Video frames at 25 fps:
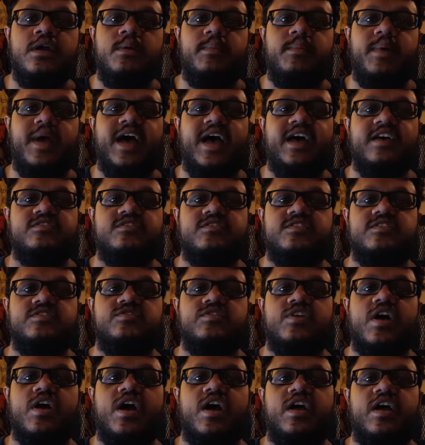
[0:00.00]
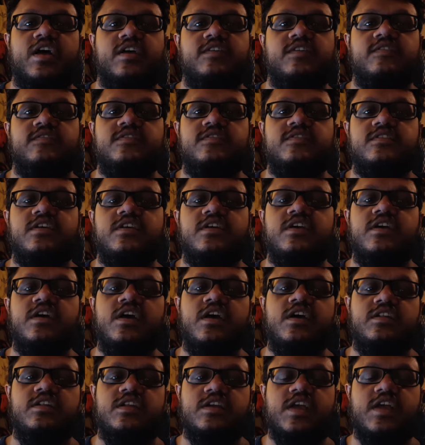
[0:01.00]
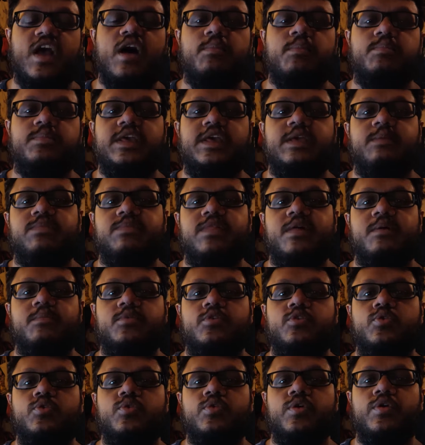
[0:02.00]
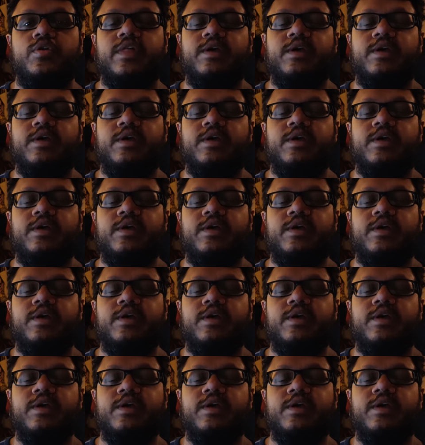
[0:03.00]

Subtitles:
past the drives to help keep them cool.